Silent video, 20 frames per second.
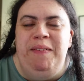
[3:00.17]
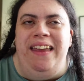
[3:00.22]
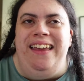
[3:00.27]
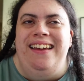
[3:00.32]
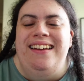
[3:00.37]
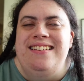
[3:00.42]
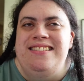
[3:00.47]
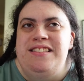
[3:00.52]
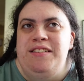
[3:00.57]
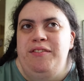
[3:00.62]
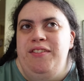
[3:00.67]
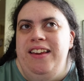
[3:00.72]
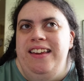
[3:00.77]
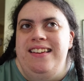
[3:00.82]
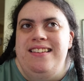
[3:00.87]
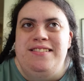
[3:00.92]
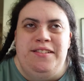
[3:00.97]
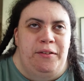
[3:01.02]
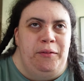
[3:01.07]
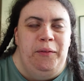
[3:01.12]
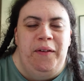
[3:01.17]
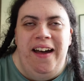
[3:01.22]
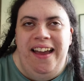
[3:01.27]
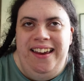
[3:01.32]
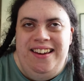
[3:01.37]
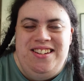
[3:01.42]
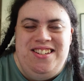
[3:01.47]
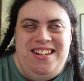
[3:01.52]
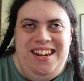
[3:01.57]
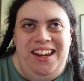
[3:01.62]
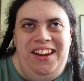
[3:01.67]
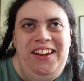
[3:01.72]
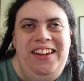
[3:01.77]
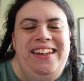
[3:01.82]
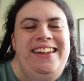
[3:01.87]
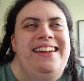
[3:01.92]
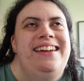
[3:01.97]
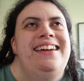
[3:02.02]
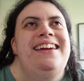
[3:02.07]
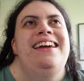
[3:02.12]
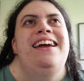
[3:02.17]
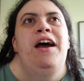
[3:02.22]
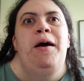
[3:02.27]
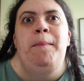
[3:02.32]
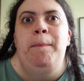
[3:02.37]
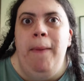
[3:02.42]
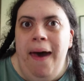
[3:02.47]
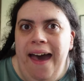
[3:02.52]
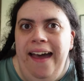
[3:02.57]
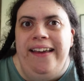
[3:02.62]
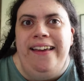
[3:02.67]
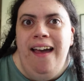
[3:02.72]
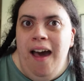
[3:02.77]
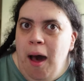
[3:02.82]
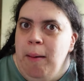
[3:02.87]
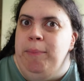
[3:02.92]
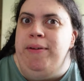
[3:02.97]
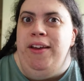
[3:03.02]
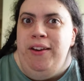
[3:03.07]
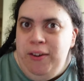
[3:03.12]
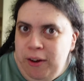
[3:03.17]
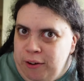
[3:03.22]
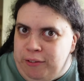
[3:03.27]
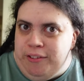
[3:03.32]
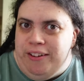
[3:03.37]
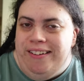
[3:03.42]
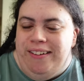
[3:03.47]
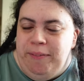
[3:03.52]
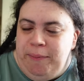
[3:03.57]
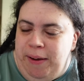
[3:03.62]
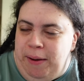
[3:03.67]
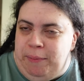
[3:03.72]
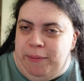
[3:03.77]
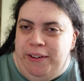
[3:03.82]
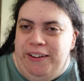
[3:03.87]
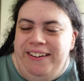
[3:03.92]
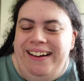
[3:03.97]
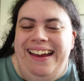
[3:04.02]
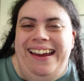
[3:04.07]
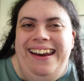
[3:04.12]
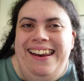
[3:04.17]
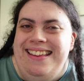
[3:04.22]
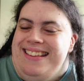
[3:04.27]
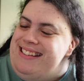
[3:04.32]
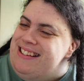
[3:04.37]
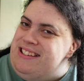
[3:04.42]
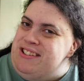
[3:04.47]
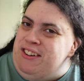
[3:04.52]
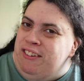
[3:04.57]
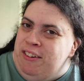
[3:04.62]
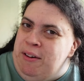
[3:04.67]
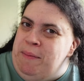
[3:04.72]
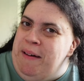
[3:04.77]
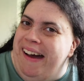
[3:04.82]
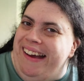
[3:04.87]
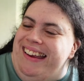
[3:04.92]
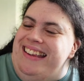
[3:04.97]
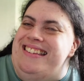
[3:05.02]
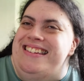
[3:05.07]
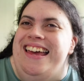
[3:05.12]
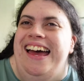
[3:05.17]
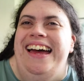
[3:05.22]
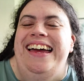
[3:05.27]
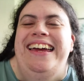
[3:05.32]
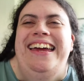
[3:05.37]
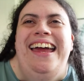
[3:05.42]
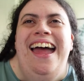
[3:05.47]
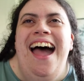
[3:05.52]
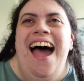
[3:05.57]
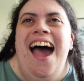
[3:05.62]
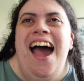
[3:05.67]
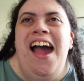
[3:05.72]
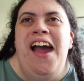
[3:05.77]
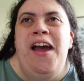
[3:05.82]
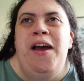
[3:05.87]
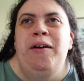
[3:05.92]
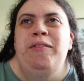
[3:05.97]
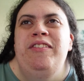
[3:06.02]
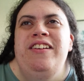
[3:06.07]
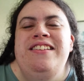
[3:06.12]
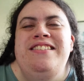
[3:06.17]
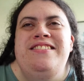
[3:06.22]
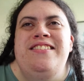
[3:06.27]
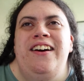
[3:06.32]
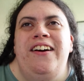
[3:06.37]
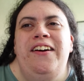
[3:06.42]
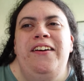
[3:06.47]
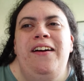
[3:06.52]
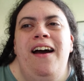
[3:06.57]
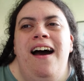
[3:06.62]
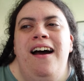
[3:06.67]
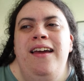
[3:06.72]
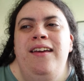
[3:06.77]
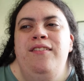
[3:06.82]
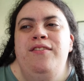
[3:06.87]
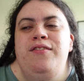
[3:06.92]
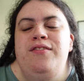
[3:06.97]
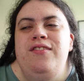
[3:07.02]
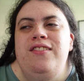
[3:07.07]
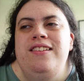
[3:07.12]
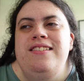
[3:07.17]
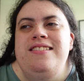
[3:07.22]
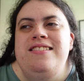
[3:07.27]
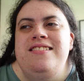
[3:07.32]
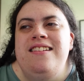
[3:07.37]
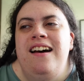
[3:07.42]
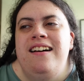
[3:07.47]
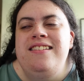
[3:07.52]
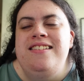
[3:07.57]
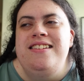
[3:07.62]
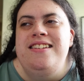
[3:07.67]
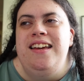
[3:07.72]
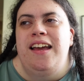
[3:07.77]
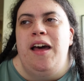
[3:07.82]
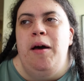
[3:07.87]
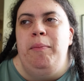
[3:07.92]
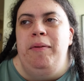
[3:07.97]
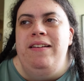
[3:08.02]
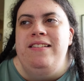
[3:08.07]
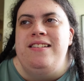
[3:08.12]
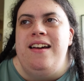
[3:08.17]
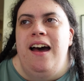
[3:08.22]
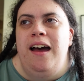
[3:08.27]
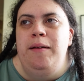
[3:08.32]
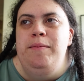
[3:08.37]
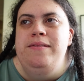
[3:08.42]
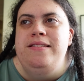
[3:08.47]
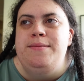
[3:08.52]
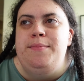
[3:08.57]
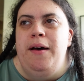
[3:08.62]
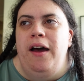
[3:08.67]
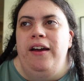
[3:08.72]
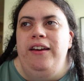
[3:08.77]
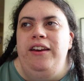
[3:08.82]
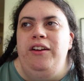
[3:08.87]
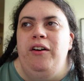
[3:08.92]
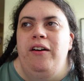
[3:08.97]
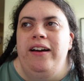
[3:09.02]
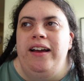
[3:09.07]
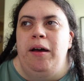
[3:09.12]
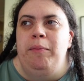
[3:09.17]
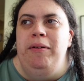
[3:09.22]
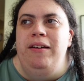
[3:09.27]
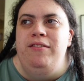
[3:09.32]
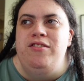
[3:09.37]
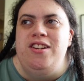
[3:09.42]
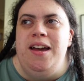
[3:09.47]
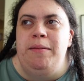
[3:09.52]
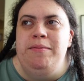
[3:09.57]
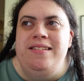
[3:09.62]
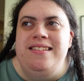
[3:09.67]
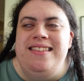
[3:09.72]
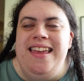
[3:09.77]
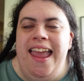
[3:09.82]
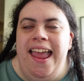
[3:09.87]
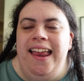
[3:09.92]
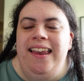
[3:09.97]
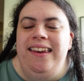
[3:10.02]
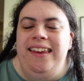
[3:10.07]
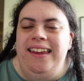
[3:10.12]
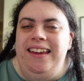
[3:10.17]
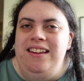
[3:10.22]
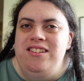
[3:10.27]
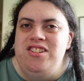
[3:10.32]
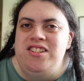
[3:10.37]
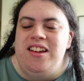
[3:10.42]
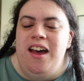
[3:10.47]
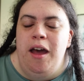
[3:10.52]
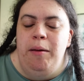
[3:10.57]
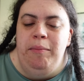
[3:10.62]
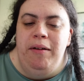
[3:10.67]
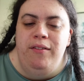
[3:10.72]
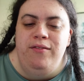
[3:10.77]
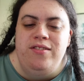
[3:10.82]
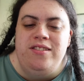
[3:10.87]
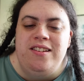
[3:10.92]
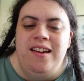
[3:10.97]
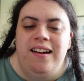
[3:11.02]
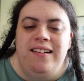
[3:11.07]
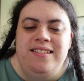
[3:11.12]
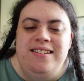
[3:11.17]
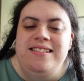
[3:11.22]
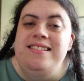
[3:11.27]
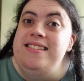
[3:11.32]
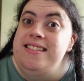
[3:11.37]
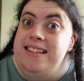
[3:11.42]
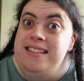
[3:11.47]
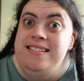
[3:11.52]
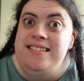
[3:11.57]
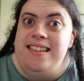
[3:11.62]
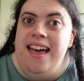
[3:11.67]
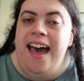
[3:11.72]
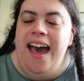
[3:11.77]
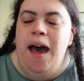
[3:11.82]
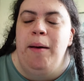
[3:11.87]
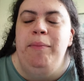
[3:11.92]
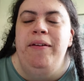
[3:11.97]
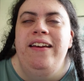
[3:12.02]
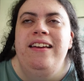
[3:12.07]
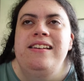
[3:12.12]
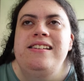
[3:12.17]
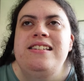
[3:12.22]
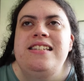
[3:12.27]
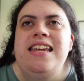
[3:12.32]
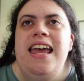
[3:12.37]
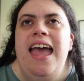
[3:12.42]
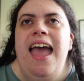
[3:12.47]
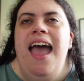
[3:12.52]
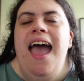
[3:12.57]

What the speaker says: because of a software issue. Back up your novel, people. This is your reminder. So I've started a couple of times but only got a couple of chapters in each time I've started since that happened,